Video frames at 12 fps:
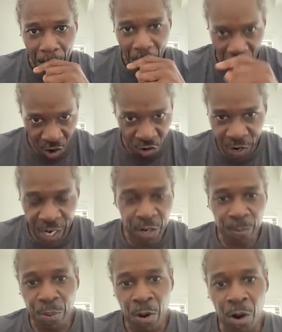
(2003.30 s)
Agreed
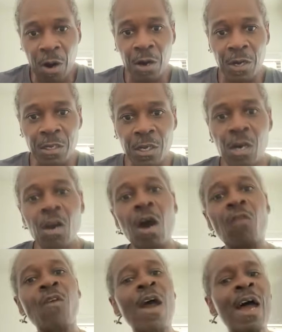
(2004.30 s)
upon
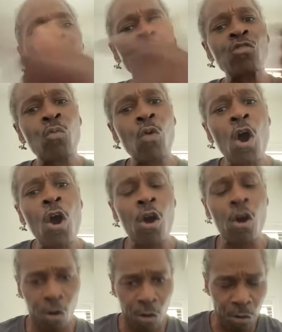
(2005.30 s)
around the
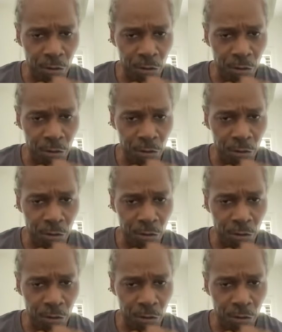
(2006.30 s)
world.